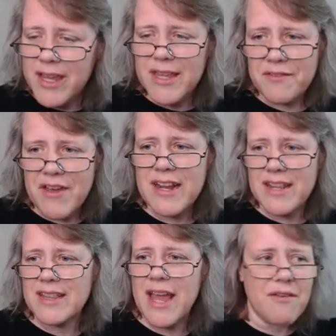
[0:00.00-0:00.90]
The fact
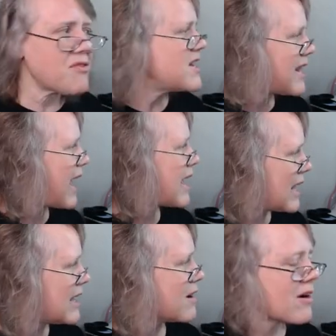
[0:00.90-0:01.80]
that every day
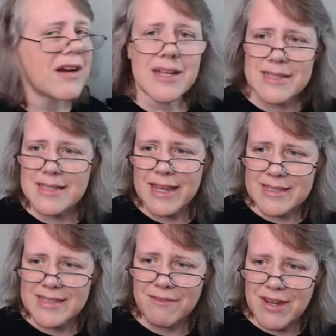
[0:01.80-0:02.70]
here is like
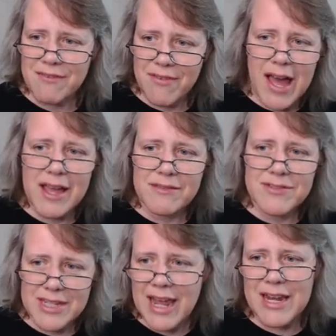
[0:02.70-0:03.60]
75
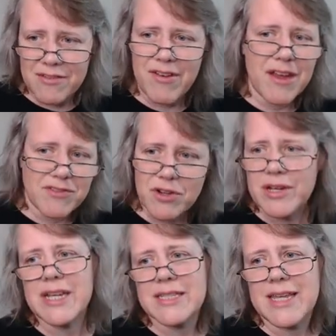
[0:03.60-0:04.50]
to 85
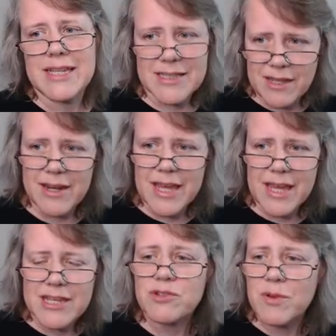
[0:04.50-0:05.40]
degrees and sunny
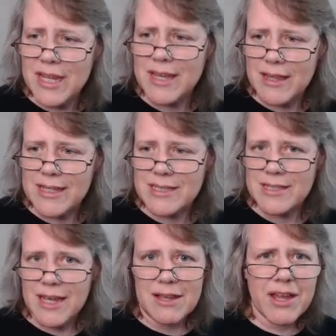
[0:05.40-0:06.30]
is ridiculous.
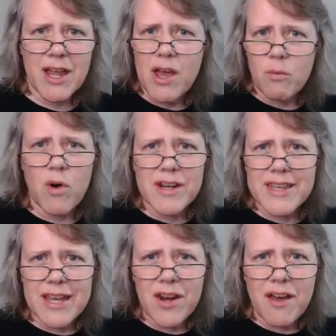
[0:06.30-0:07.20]
Like, where did
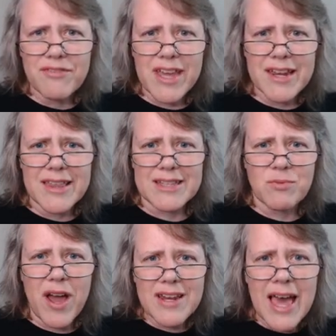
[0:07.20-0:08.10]
they get off getting this?
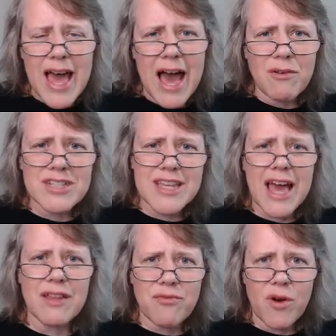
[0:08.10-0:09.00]
Why? Do, how does
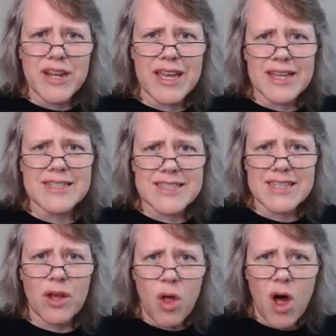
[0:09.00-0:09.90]
California get to
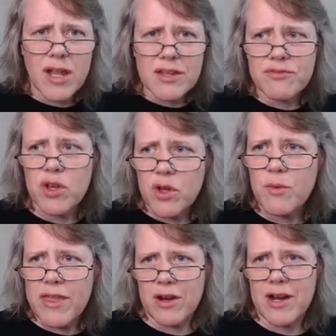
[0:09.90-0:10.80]
steal all of the good
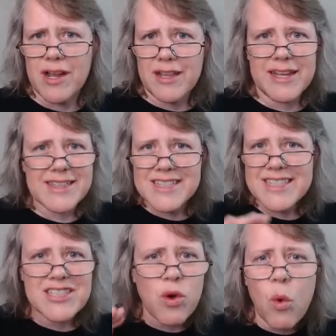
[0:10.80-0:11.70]
weather? Like, this
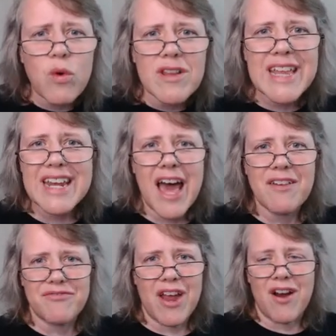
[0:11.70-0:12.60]
is totally not
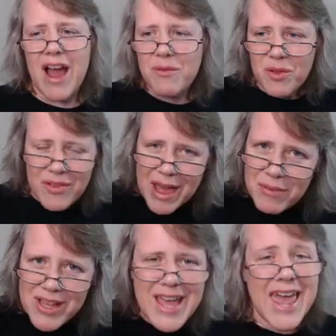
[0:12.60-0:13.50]
fair. I will, I
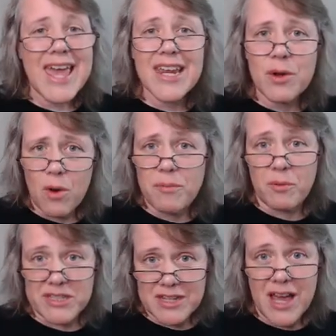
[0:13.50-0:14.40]
will, and I grew up in
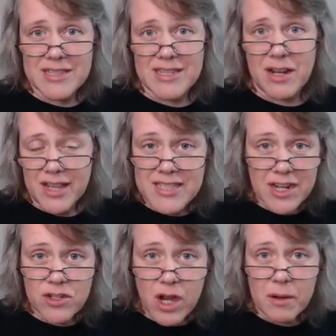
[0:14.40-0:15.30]
Wisconsin. Let's
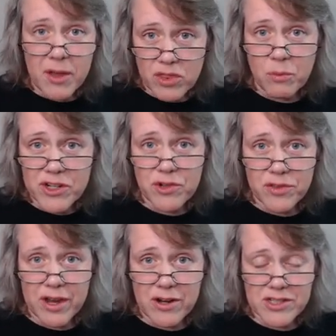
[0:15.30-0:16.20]
not talk about the winter
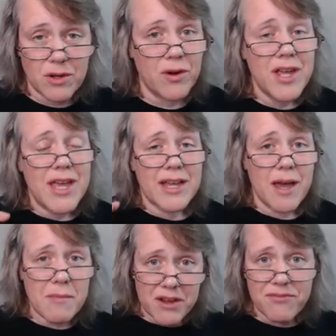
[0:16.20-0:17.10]
there. So,
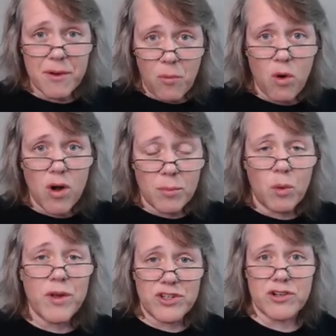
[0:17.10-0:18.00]
coming from horrible
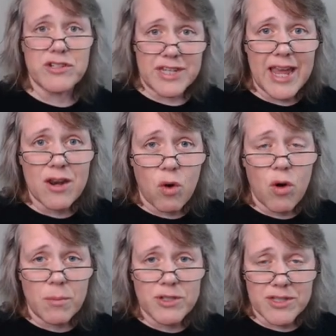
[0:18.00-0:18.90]
winters and
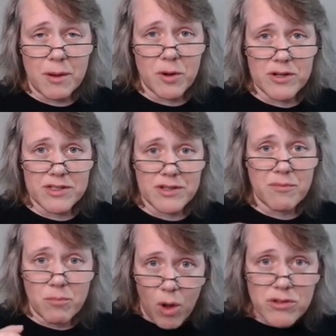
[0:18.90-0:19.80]
horrible summers,
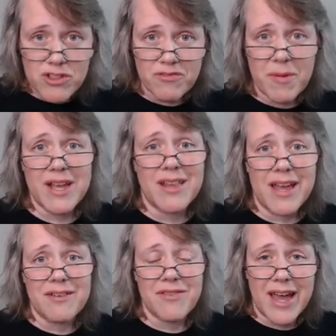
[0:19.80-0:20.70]
most of my my
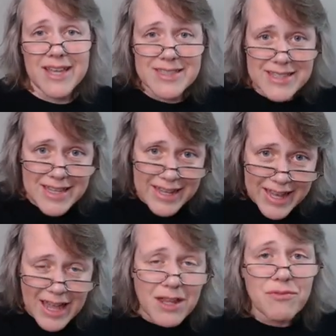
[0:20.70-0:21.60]
life. I can say that
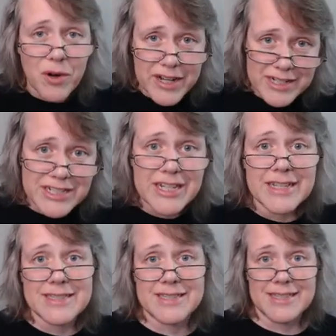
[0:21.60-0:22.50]
California
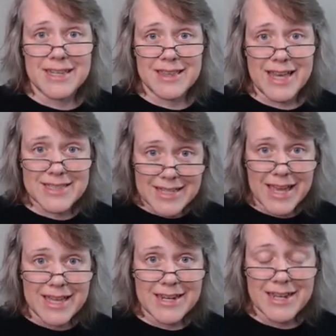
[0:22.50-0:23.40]
cheats. That's
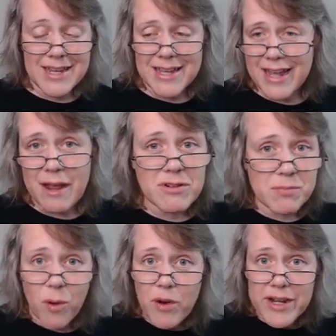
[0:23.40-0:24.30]
it. And I was
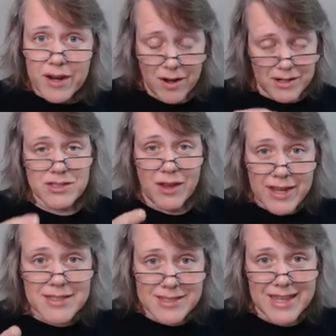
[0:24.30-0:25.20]
born here, so I
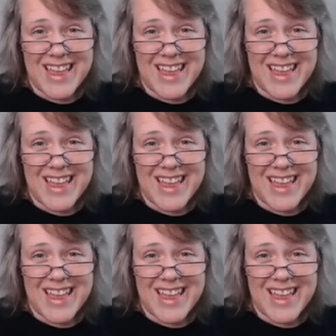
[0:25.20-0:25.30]
can say